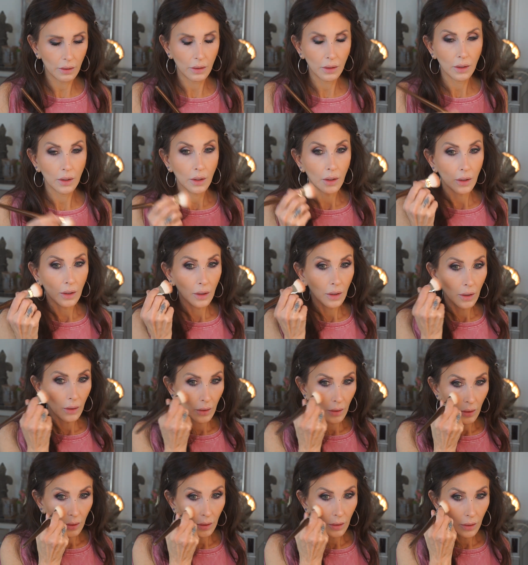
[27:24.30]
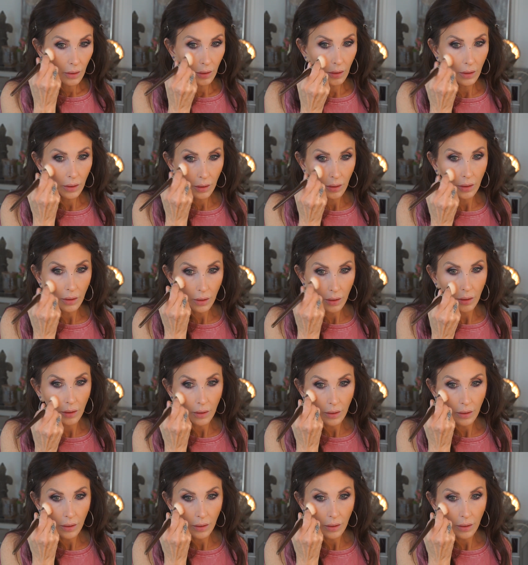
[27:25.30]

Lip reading: Nothing is said.